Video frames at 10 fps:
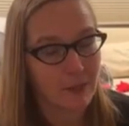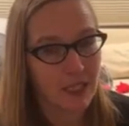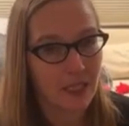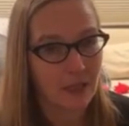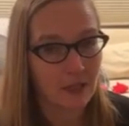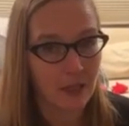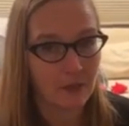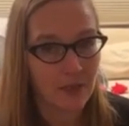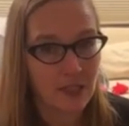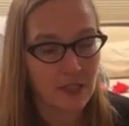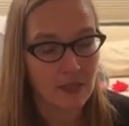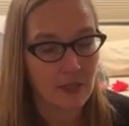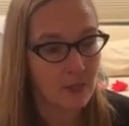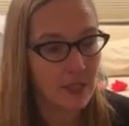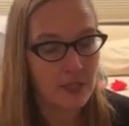I'm taking a lot of flights, and
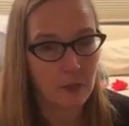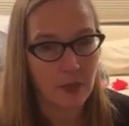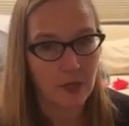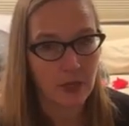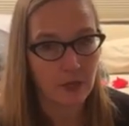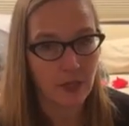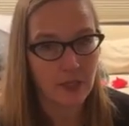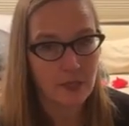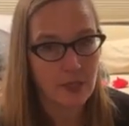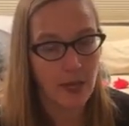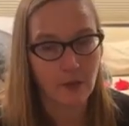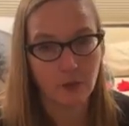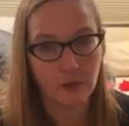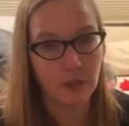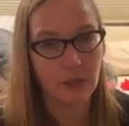some of these smaller airlines have
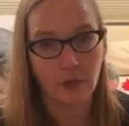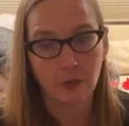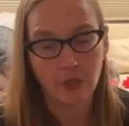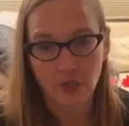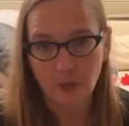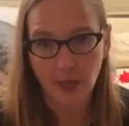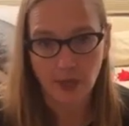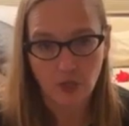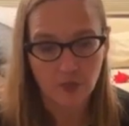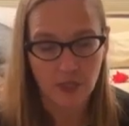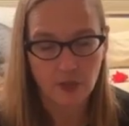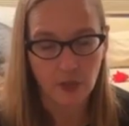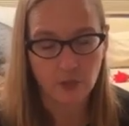really outrageous baggage fees.